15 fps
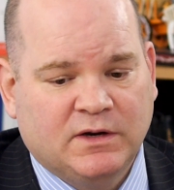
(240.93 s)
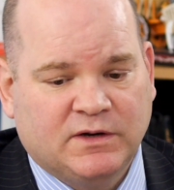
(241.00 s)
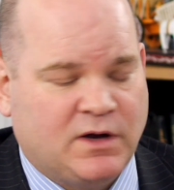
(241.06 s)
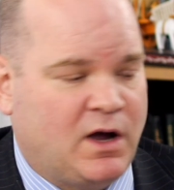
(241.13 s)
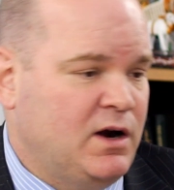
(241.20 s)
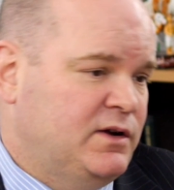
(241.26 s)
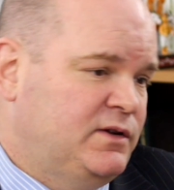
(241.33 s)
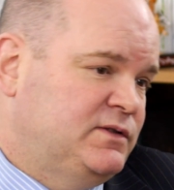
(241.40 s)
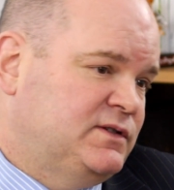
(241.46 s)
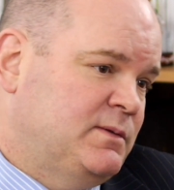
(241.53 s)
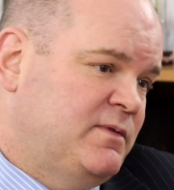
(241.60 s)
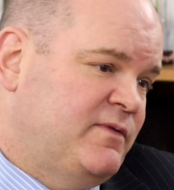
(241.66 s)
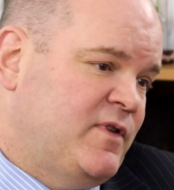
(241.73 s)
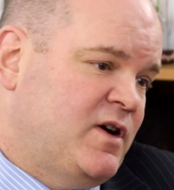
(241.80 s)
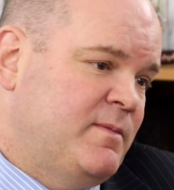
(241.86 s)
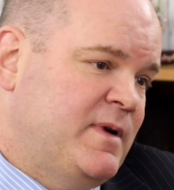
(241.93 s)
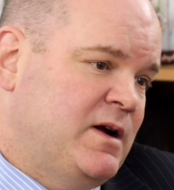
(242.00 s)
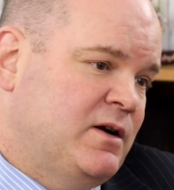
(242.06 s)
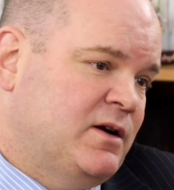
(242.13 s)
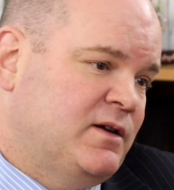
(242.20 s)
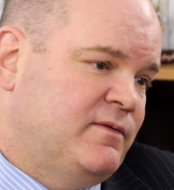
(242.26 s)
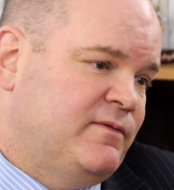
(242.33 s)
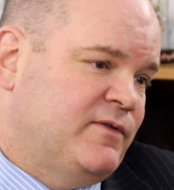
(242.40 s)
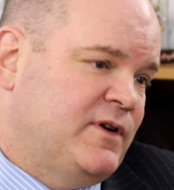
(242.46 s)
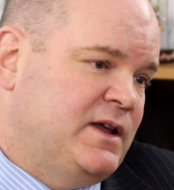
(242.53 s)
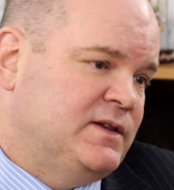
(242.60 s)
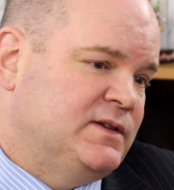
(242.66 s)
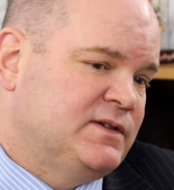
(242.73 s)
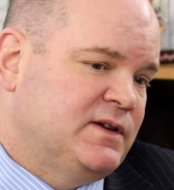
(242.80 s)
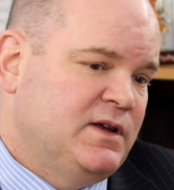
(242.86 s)
Talk to some of our American
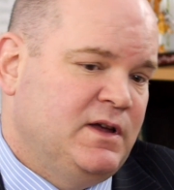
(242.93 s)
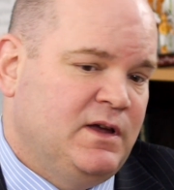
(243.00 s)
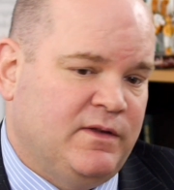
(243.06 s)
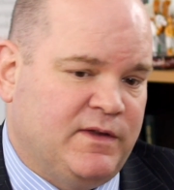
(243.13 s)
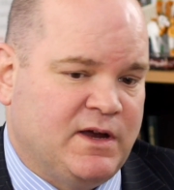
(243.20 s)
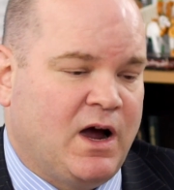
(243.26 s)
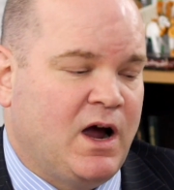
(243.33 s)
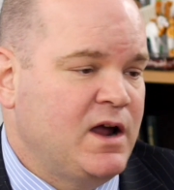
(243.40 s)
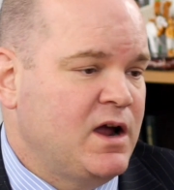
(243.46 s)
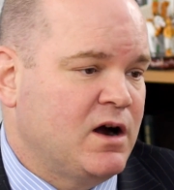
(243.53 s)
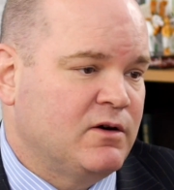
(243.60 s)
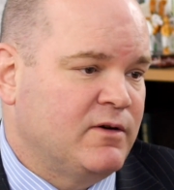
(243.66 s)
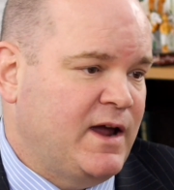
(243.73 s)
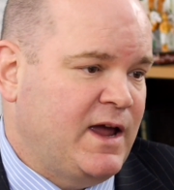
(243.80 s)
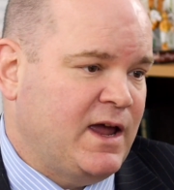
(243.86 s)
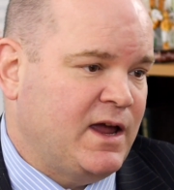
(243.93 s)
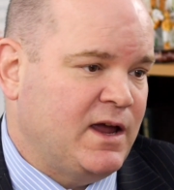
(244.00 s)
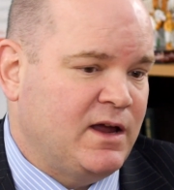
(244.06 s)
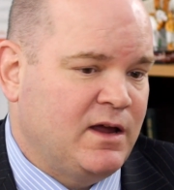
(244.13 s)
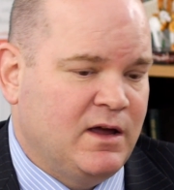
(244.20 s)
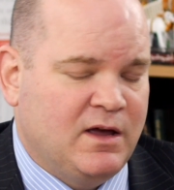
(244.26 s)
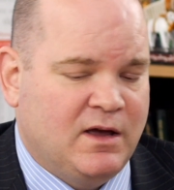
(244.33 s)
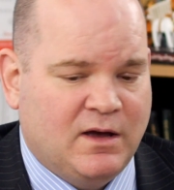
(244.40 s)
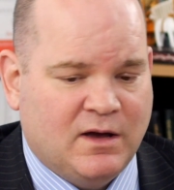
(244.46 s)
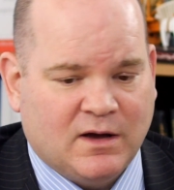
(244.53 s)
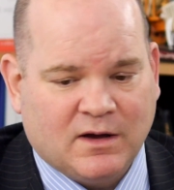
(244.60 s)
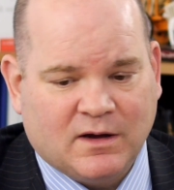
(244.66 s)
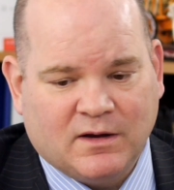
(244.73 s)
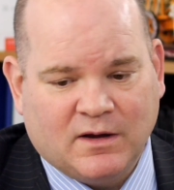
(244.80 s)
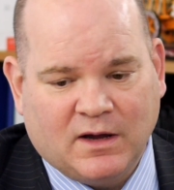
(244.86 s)
friends. The IRA
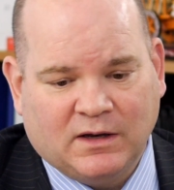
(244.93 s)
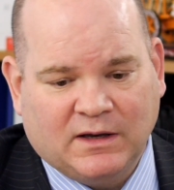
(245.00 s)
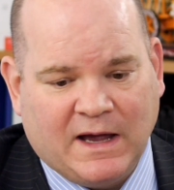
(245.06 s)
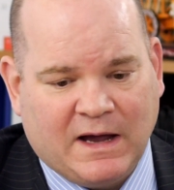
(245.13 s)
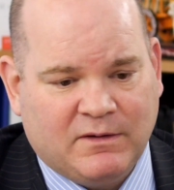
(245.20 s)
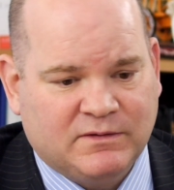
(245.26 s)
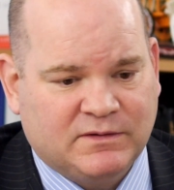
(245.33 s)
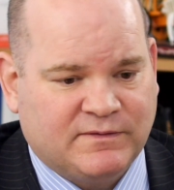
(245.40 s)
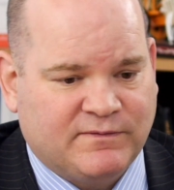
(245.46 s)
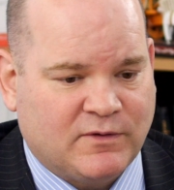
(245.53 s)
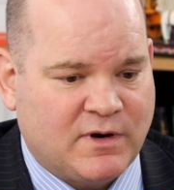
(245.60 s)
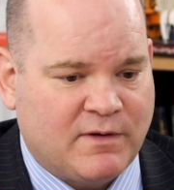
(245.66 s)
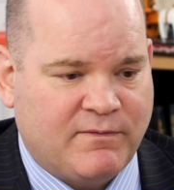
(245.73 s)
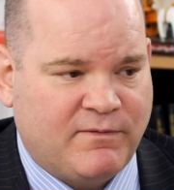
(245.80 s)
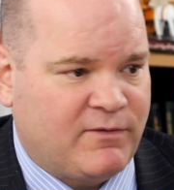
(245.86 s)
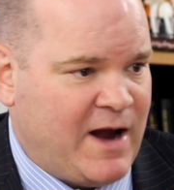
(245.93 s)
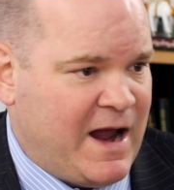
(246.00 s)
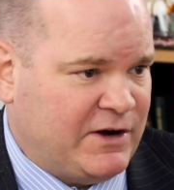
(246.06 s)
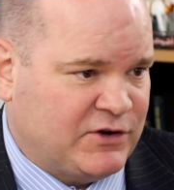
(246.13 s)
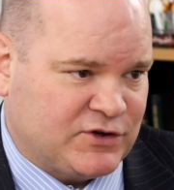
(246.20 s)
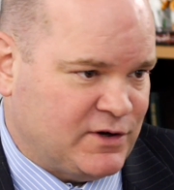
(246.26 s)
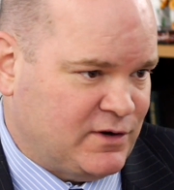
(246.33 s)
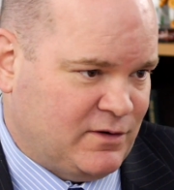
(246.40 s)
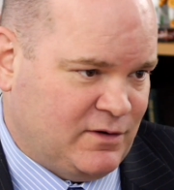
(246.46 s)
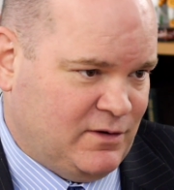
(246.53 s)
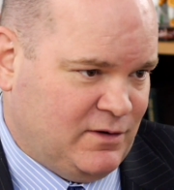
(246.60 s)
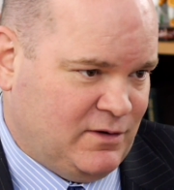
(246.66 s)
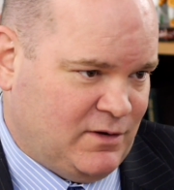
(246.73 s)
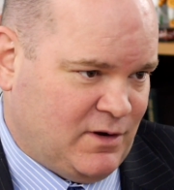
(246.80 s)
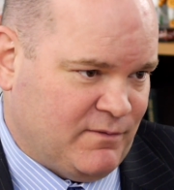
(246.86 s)
allows for a fraction
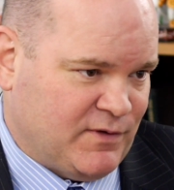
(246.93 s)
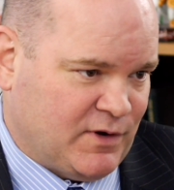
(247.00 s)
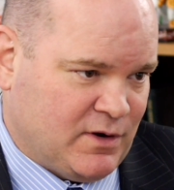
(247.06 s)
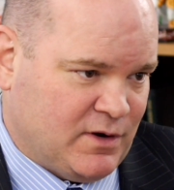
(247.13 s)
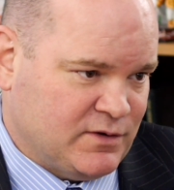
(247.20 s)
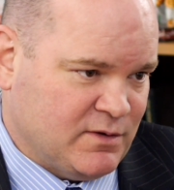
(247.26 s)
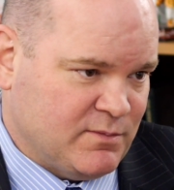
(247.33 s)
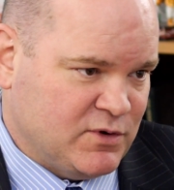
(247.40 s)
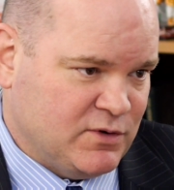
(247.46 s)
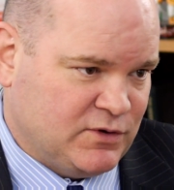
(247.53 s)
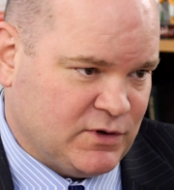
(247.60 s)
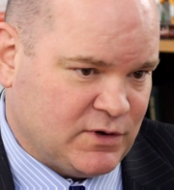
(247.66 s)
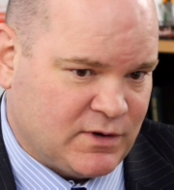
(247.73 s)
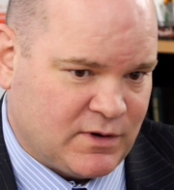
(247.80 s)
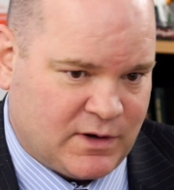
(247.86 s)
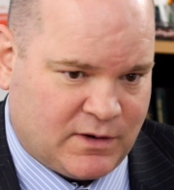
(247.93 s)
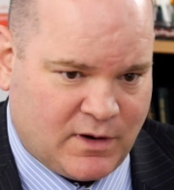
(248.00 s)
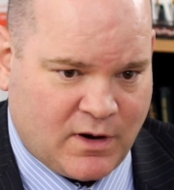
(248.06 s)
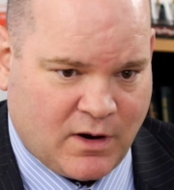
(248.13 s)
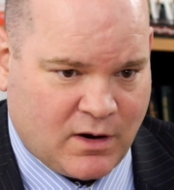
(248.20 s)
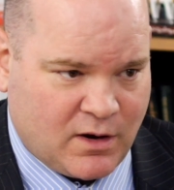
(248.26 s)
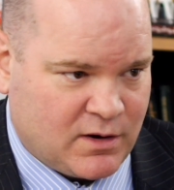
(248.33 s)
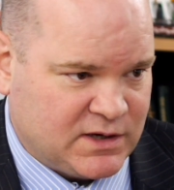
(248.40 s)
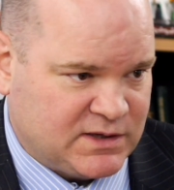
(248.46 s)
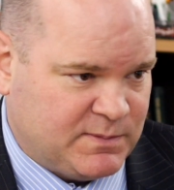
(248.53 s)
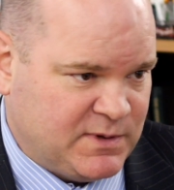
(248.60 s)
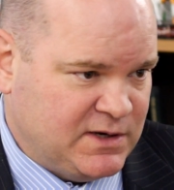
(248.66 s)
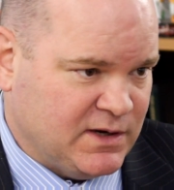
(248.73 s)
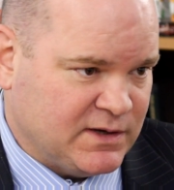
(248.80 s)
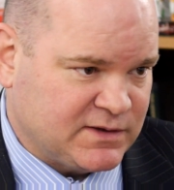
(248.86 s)
of the contribution that an
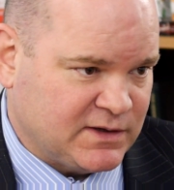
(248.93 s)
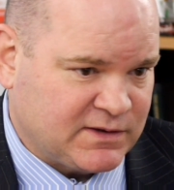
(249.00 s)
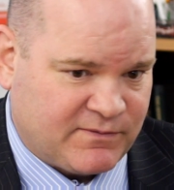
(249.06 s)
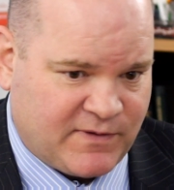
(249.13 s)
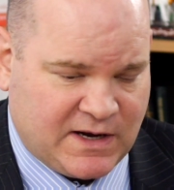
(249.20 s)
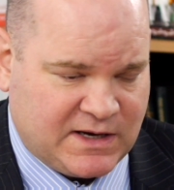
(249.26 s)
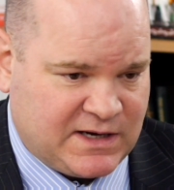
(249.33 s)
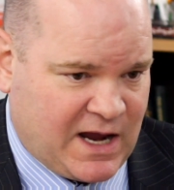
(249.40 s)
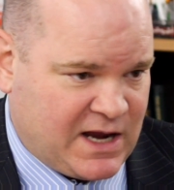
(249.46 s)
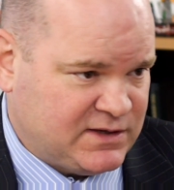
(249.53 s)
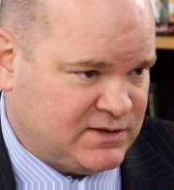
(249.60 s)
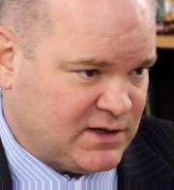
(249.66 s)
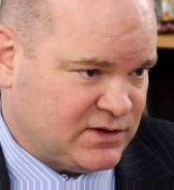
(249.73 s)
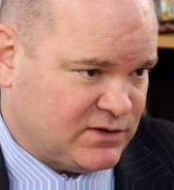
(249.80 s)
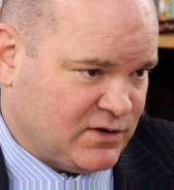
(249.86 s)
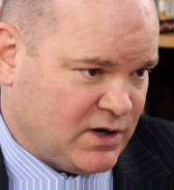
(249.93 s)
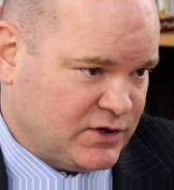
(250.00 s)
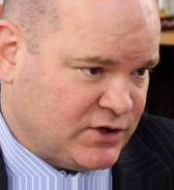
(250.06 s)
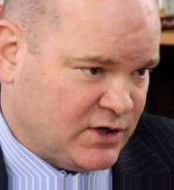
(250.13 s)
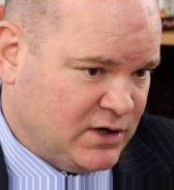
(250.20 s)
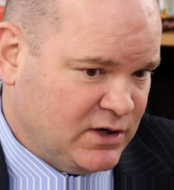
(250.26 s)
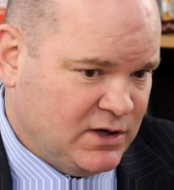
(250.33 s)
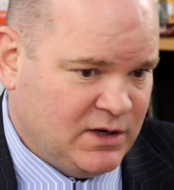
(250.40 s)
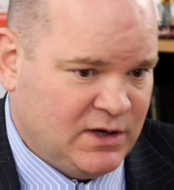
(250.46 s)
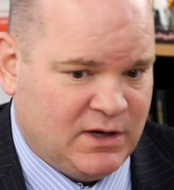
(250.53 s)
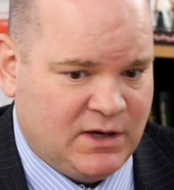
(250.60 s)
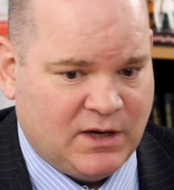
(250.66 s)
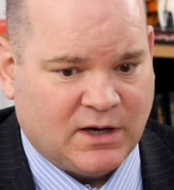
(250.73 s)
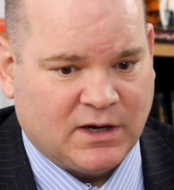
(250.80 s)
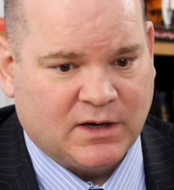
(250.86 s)
RRSP does. It's a fantastic structure
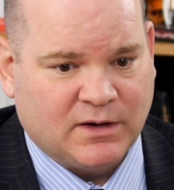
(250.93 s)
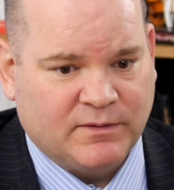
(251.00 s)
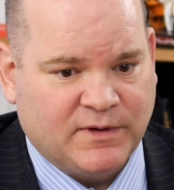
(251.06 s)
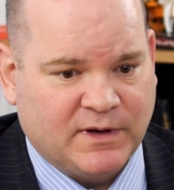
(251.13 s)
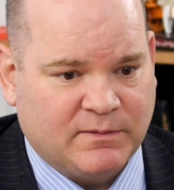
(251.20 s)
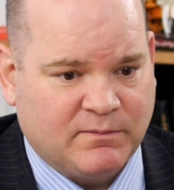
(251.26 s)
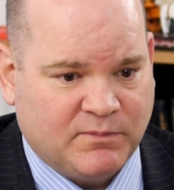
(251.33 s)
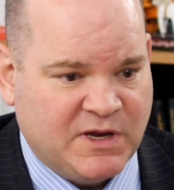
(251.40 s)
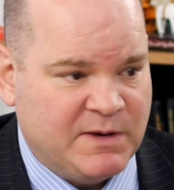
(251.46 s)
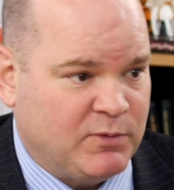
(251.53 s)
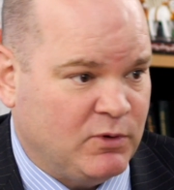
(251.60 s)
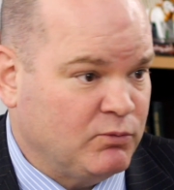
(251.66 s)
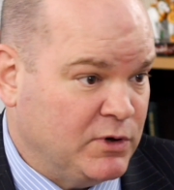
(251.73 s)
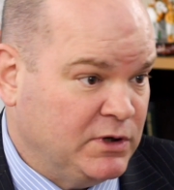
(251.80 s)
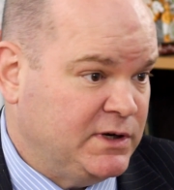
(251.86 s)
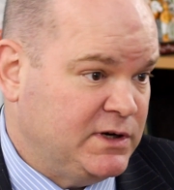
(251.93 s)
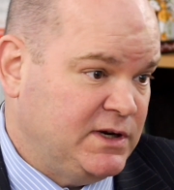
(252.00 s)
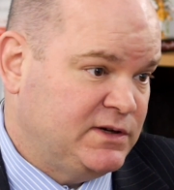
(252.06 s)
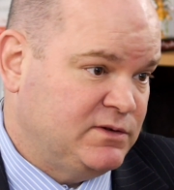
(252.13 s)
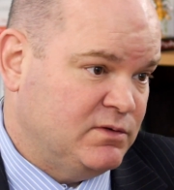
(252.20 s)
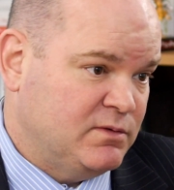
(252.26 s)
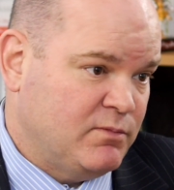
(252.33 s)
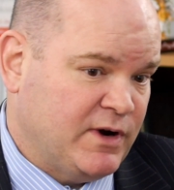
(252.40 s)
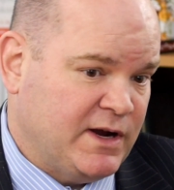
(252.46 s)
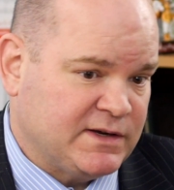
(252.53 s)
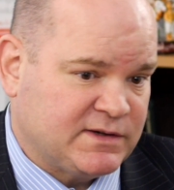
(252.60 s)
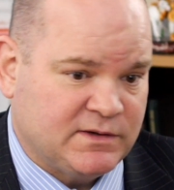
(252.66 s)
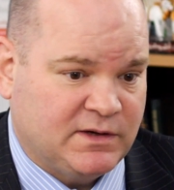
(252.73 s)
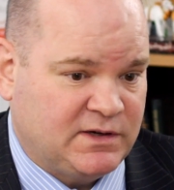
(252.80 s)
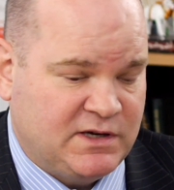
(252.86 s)
that people really need to
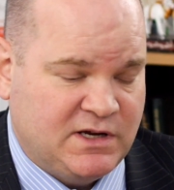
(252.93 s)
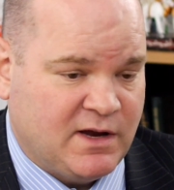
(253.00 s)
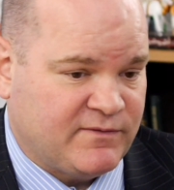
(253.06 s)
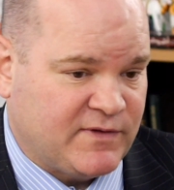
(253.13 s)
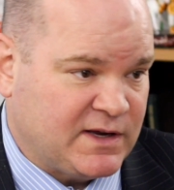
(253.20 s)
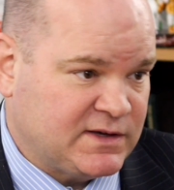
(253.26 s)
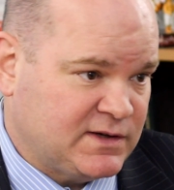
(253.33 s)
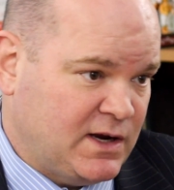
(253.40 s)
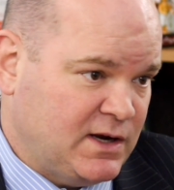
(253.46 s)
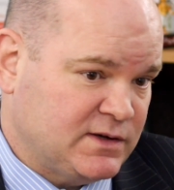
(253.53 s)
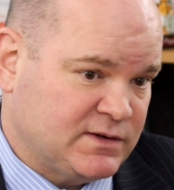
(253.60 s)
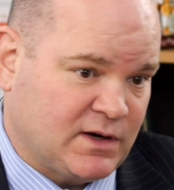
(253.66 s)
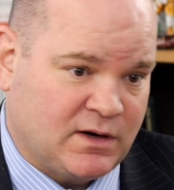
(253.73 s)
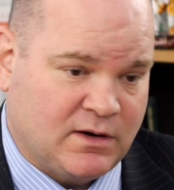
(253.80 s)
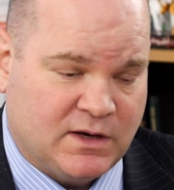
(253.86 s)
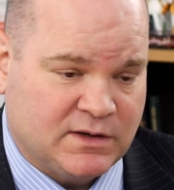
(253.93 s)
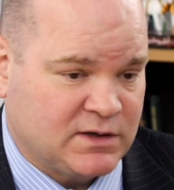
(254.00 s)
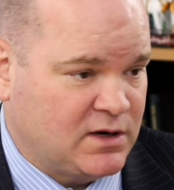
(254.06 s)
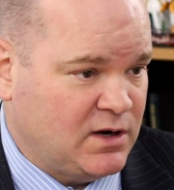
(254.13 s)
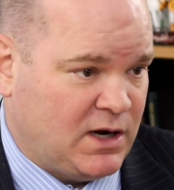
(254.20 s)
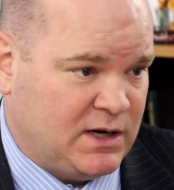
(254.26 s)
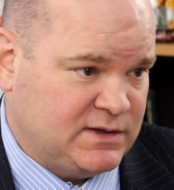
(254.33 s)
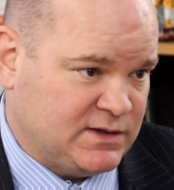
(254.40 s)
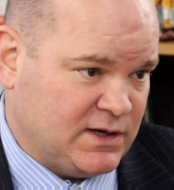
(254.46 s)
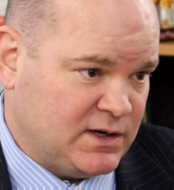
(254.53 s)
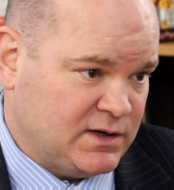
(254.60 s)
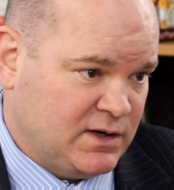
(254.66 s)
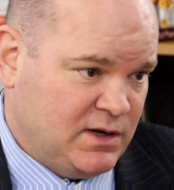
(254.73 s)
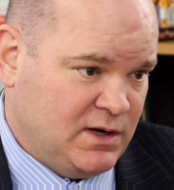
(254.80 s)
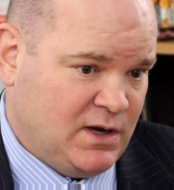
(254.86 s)
embrace, and the TFSA is a
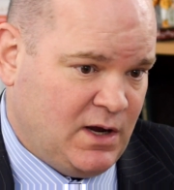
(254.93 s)
godsend.